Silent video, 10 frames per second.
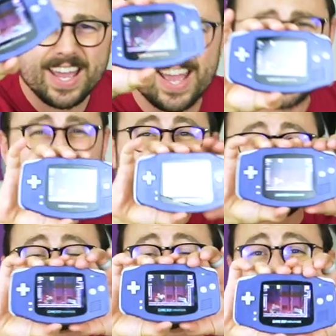it!
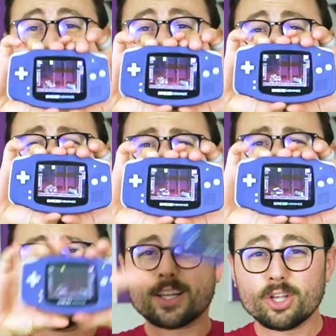It's
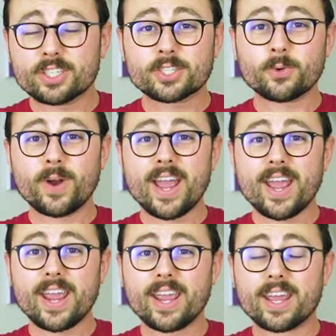done! It looks
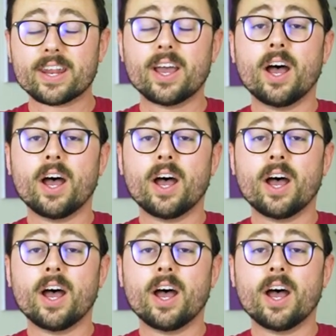great!